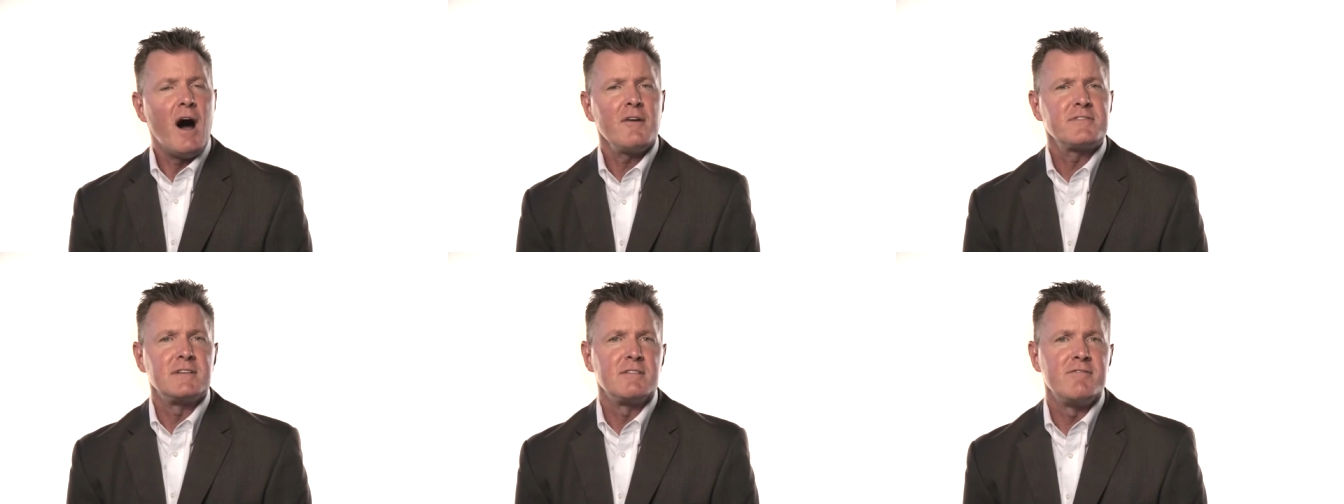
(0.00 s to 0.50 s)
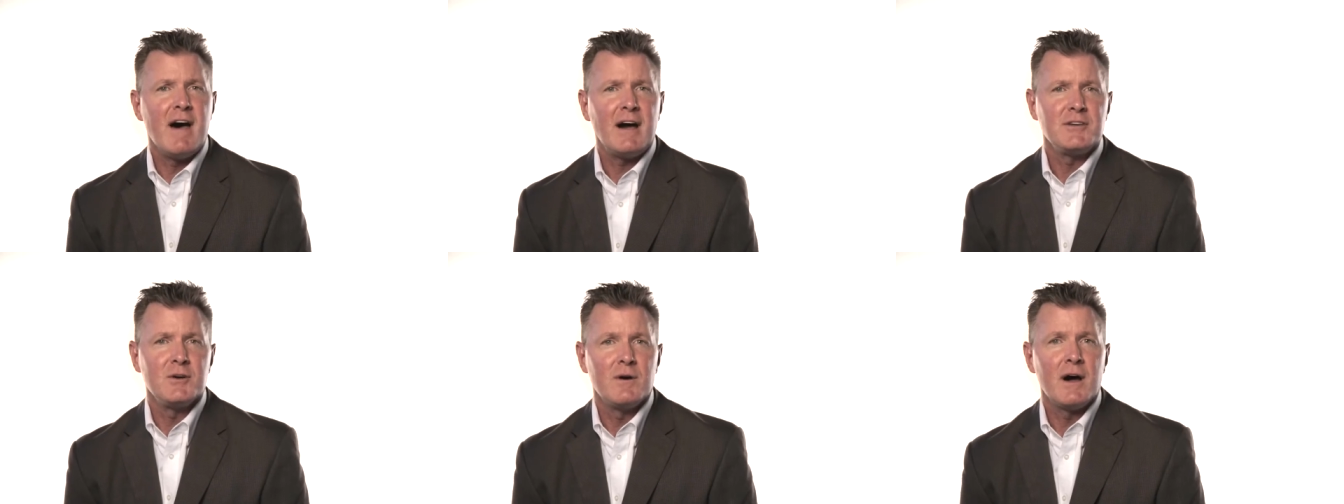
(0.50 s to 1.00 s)
often
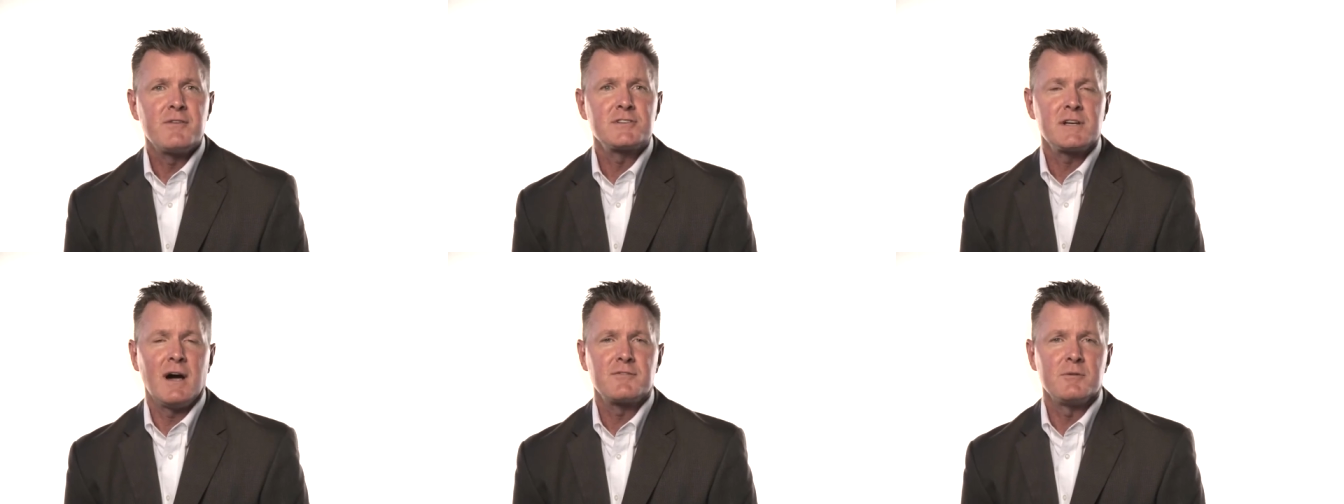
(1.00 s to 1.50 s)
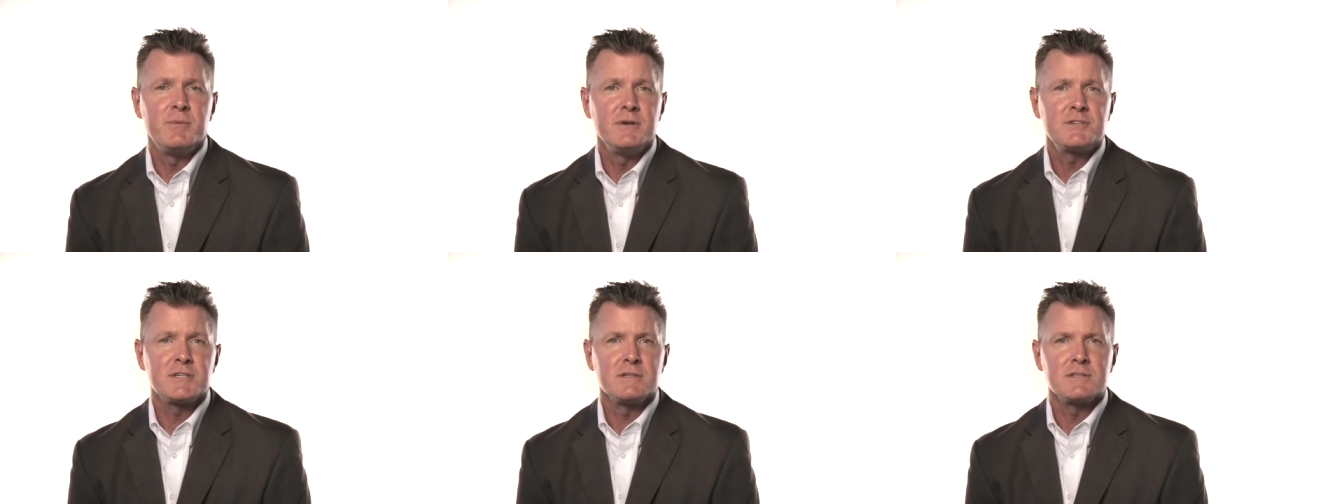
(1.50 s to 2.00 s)
devalue others'
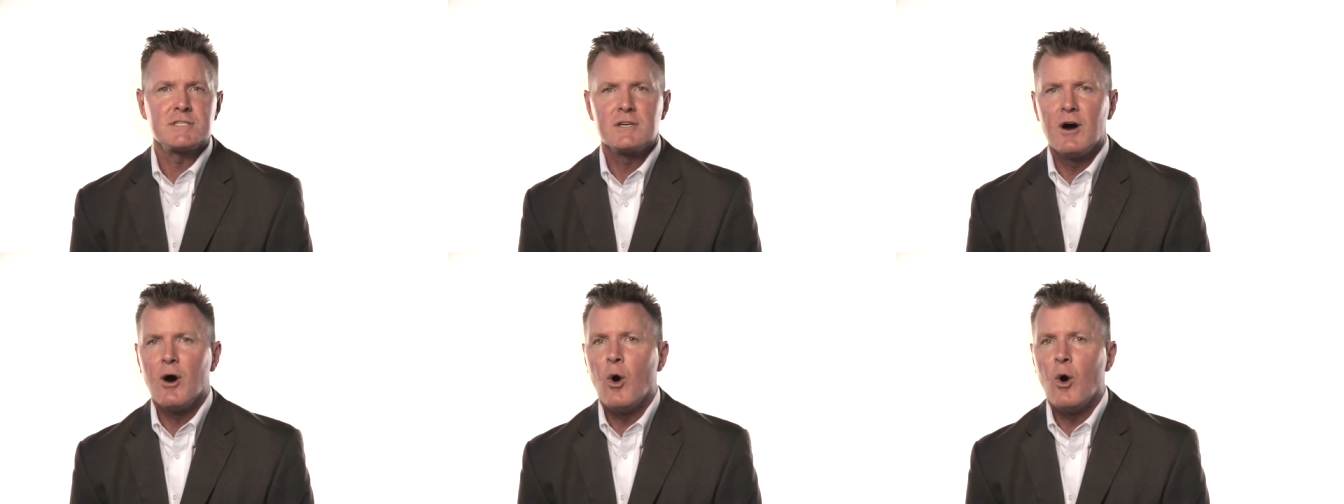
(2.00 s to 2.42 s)
contributions,